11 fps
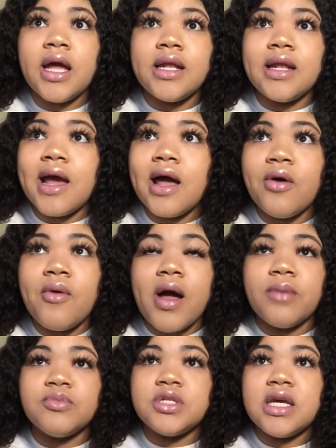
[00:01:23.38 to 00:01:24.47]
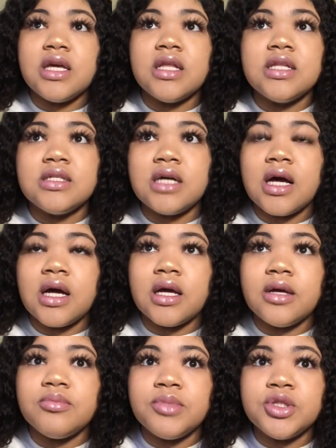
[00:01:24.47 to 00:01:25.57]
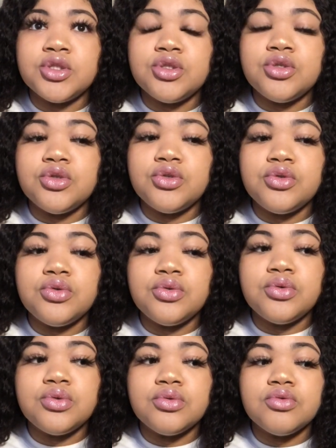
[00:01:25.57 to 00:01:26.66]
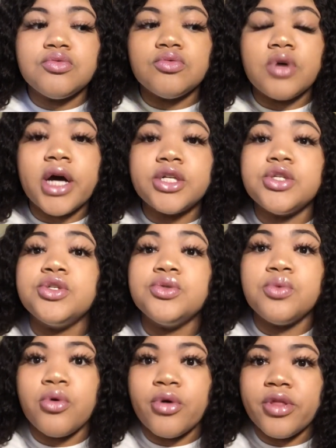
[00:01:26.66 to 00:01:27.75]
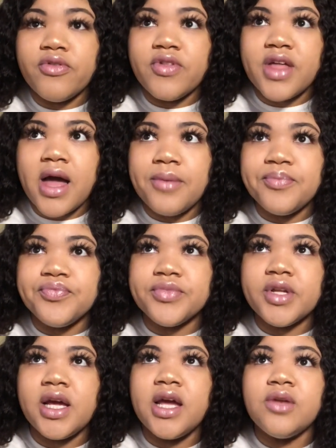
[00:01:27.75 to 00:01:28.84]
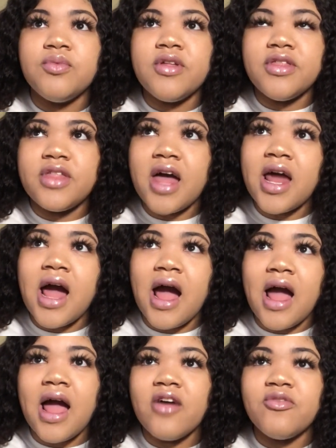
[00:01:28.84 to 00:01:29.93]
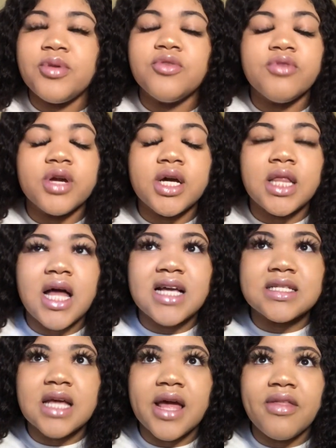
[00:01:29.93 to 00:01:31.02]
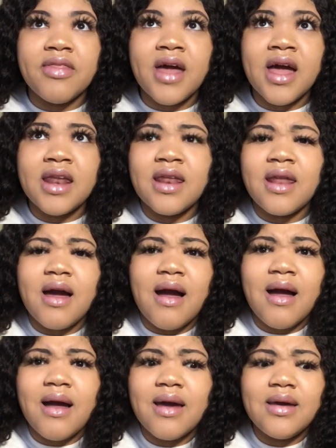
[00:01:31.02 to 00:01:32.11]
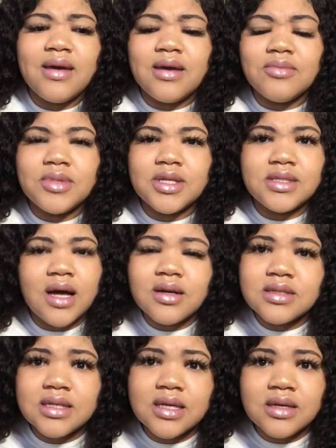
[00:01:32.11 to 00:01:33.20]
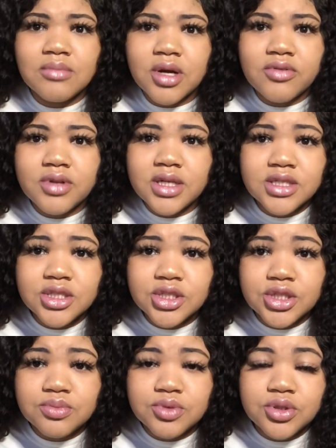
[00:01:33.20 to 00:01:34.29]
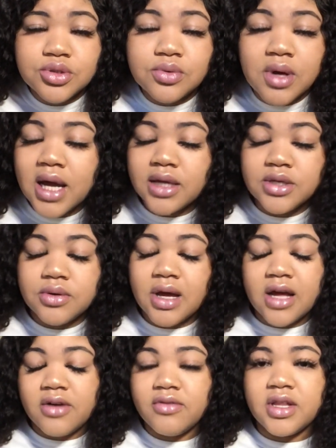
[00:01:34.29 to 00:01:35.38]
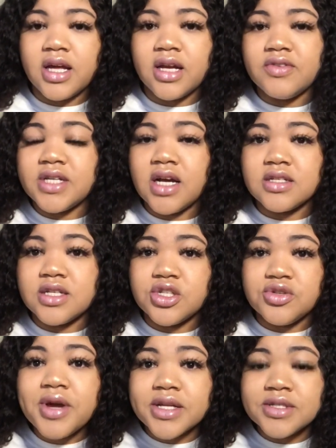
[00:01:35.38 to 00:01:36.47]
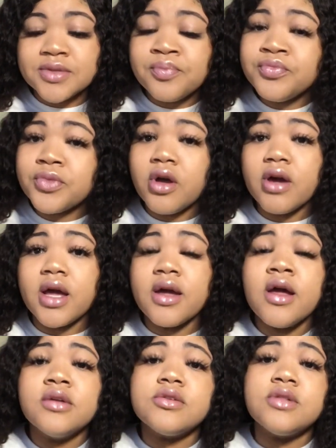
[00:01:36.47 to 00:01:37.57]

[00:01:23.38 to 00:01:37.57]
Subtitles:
now I'm taking the time to undo all of that. And with that, I have been realizing that I am the toxic in my relationships too. I do have a lot of toxic traits. Okay, so